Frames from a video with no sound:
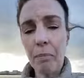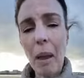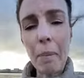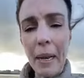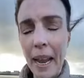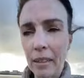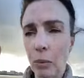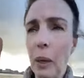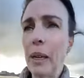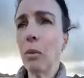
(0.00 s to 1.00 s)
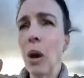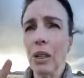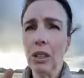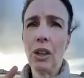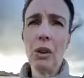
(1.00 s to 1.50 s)
And maybe next week
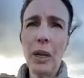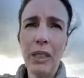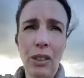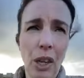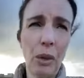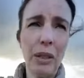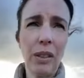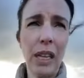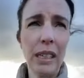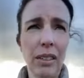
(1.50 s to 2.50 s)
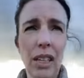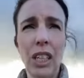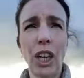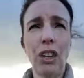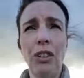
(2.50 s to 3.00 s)
what I can go into is things
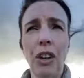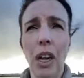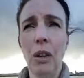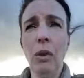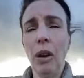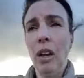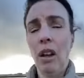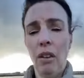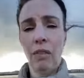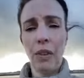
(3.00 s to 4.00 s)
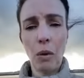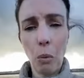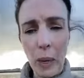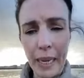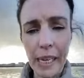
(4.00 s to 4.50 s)
that you can do for
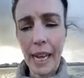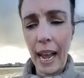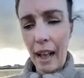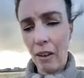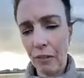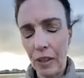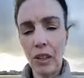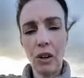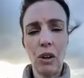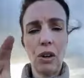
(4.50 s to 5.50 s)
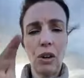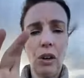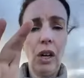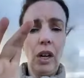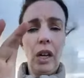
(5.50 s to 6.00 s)
the week after
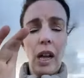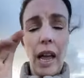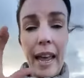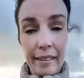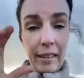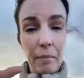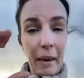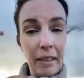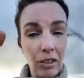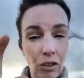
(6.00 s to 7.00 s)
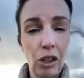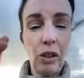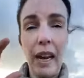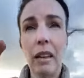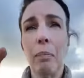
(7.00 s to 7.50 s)
your estimated
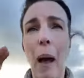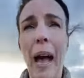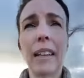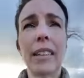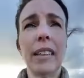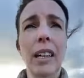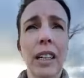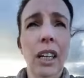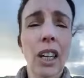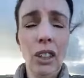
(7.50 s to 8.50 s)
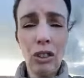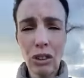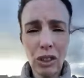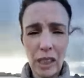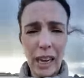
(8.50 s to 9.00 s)
due date has passed,
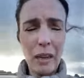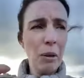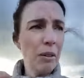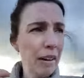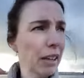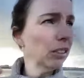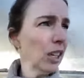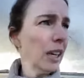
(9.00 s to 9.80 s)
just to keep your